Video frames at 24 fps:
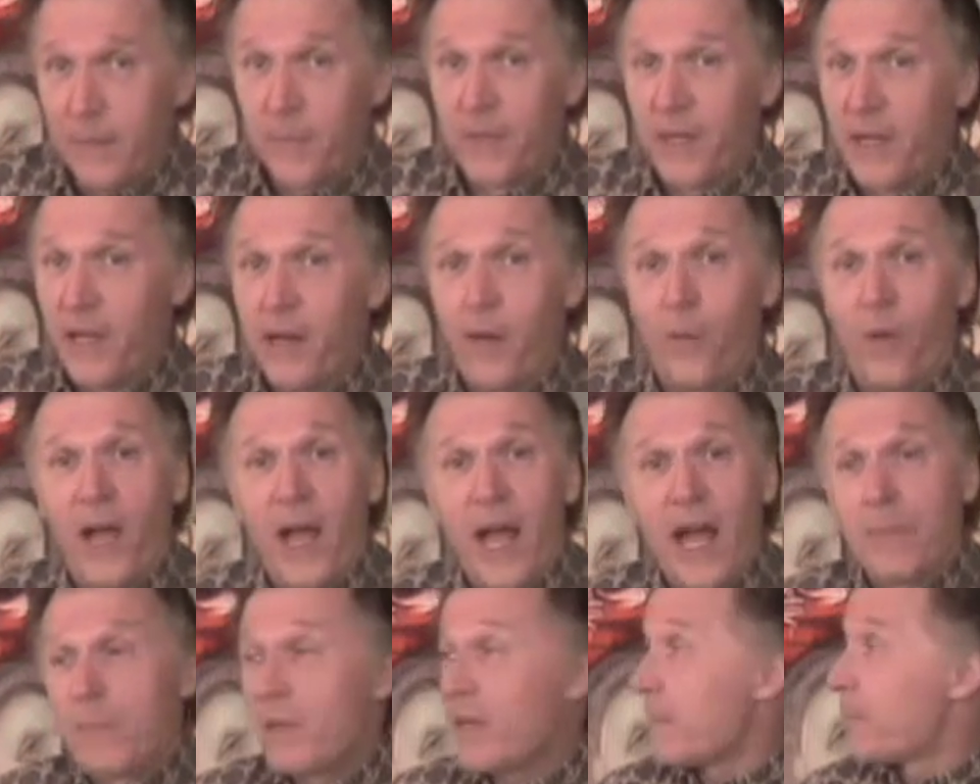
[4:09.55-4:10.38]
But anyway,
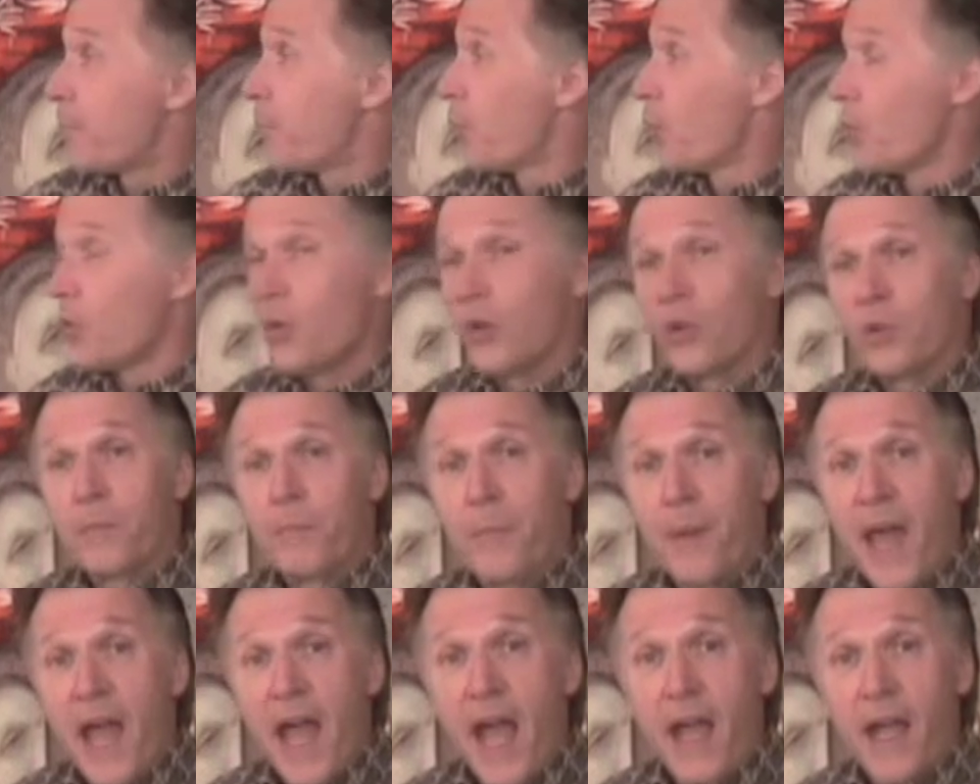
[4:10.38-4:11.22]
I'm being pulled
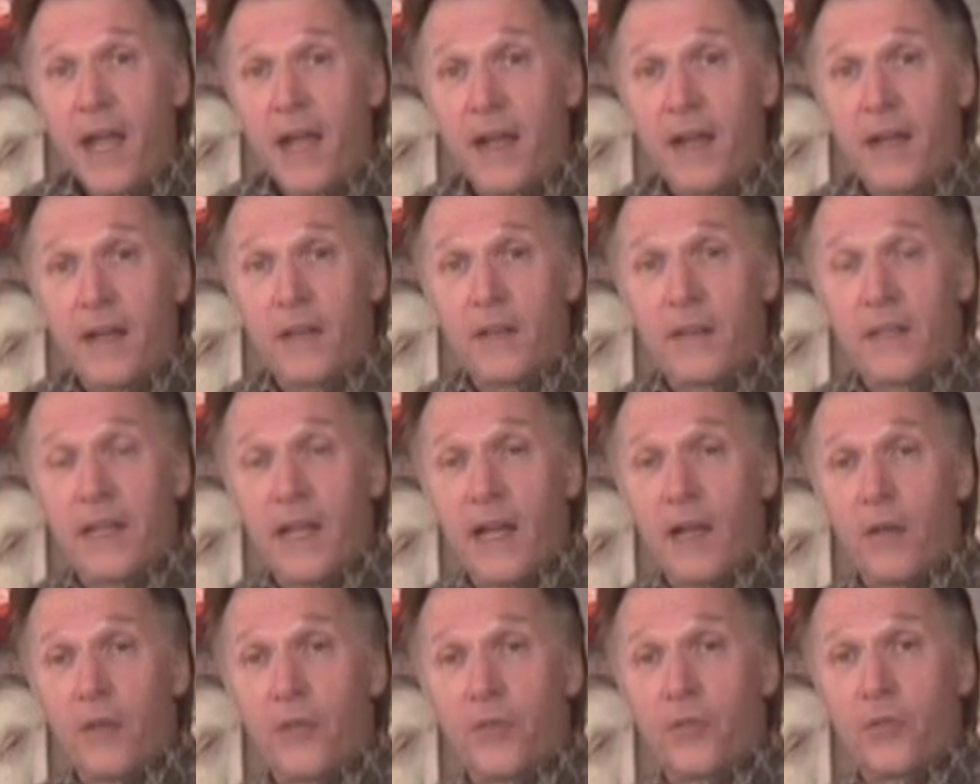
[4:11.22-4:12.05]
back
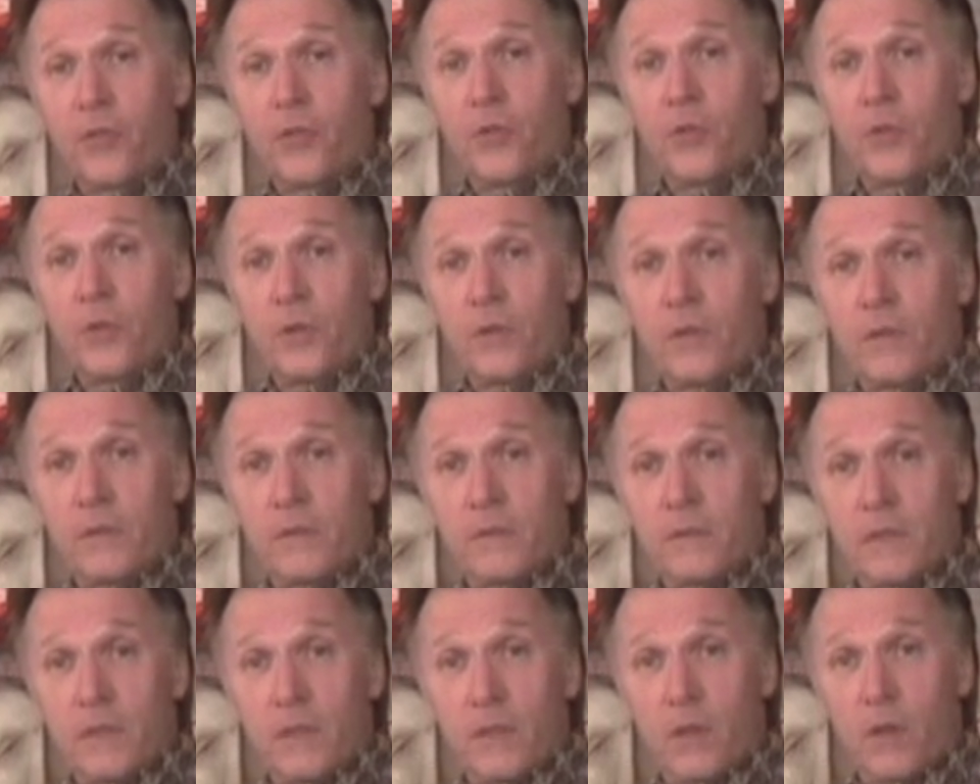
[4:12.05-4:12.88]
now through,
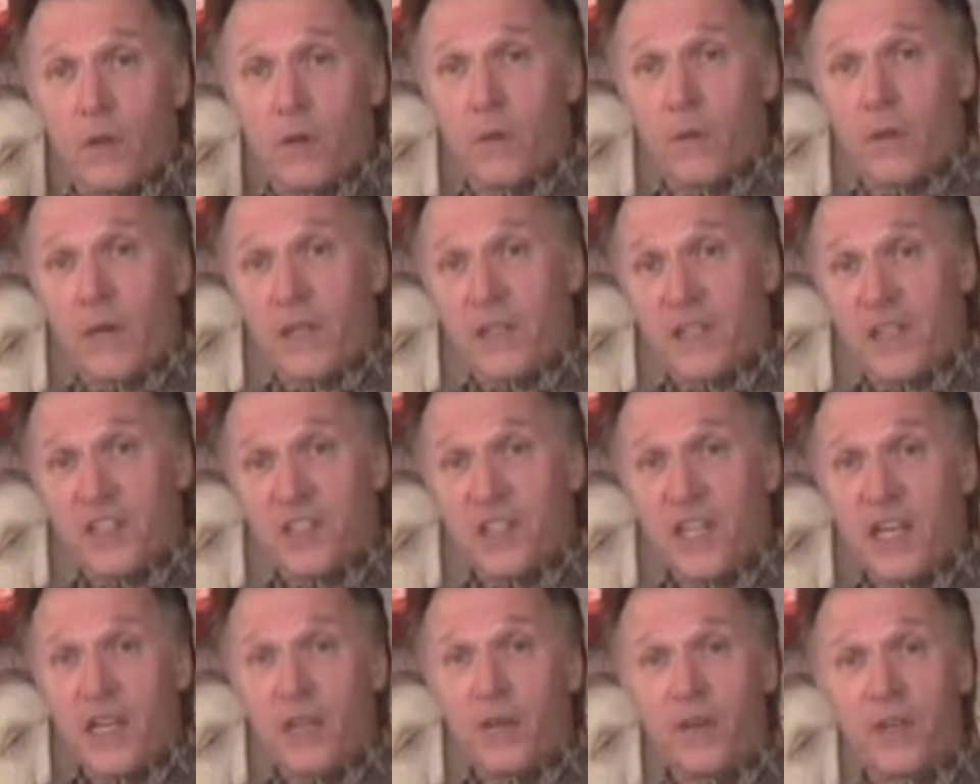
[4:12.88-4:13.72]
you know, in the
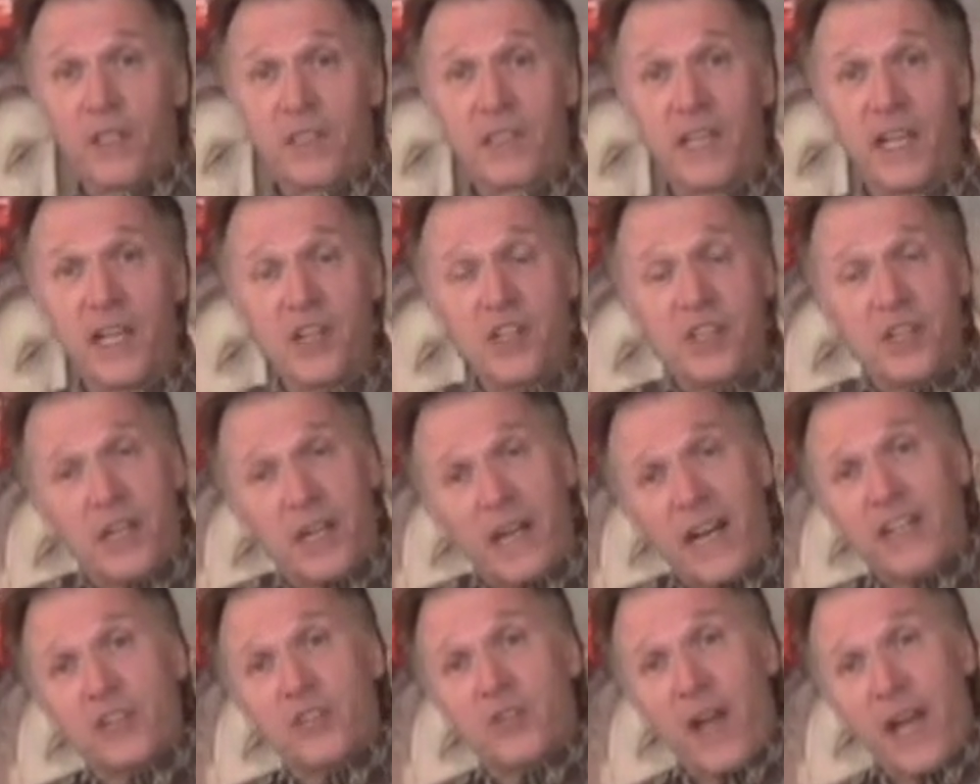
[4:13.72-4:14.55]
standing orientation,
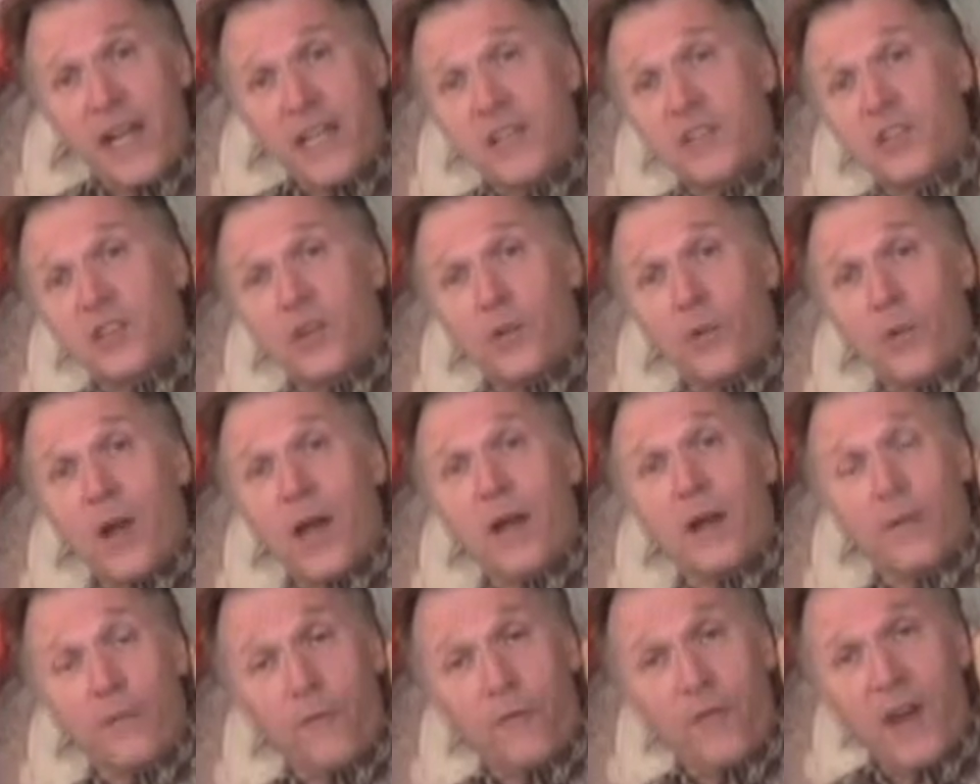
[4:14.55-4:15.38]
and I tried to turn
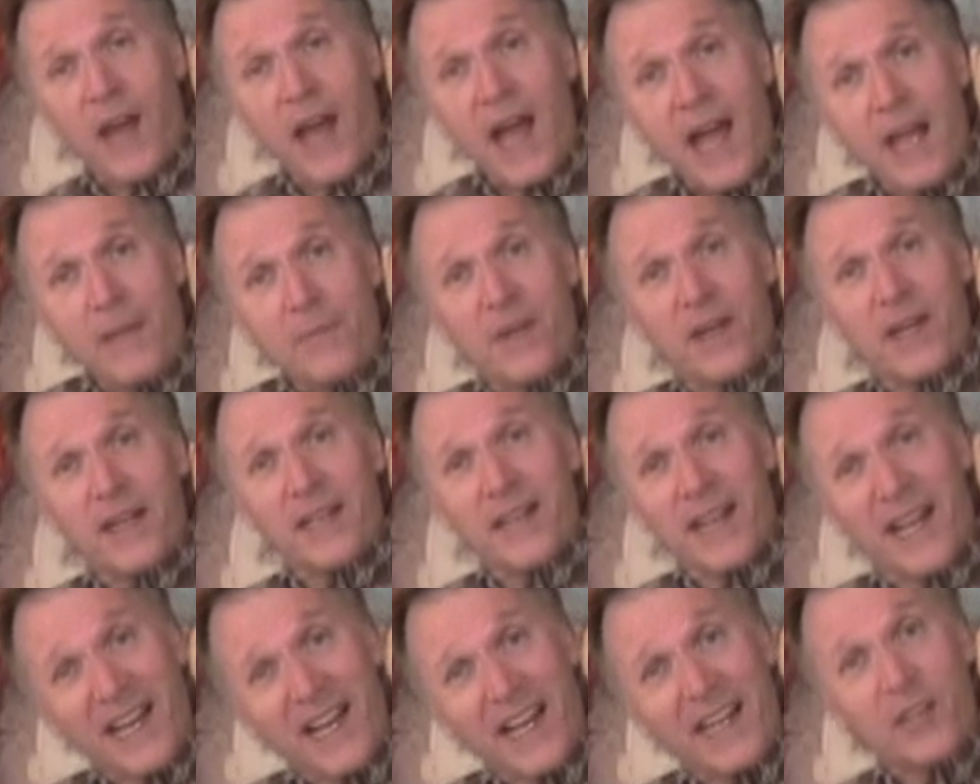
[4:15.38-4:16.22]
around and fly,
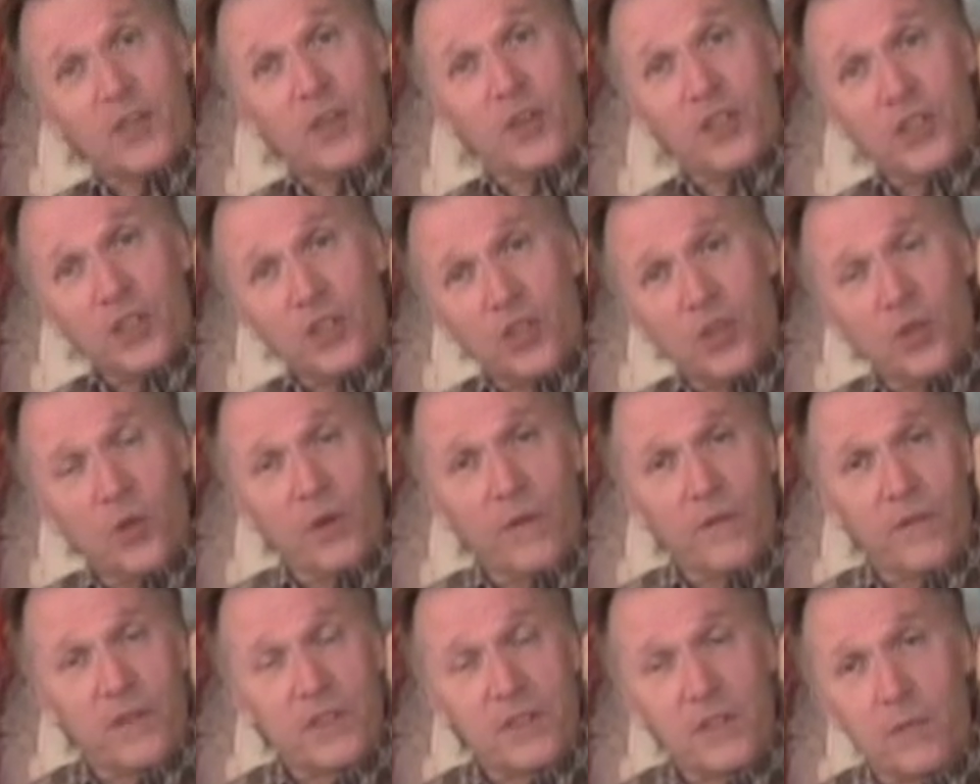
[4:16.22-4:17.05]
but I, I couldn't do
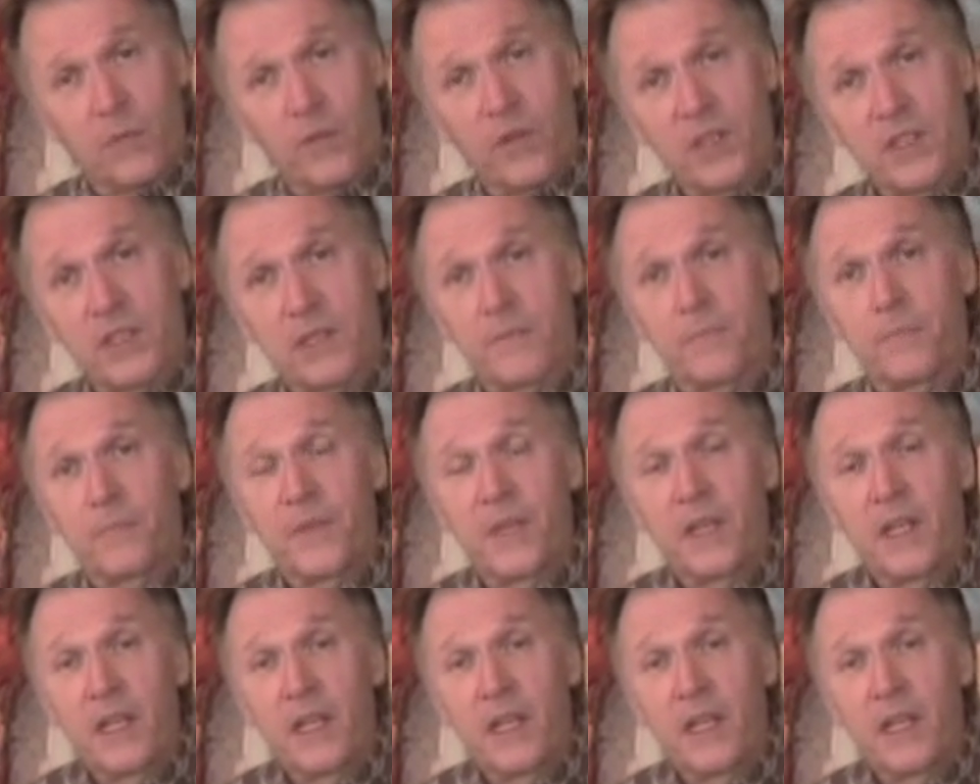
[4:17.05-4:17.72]
it for some reason.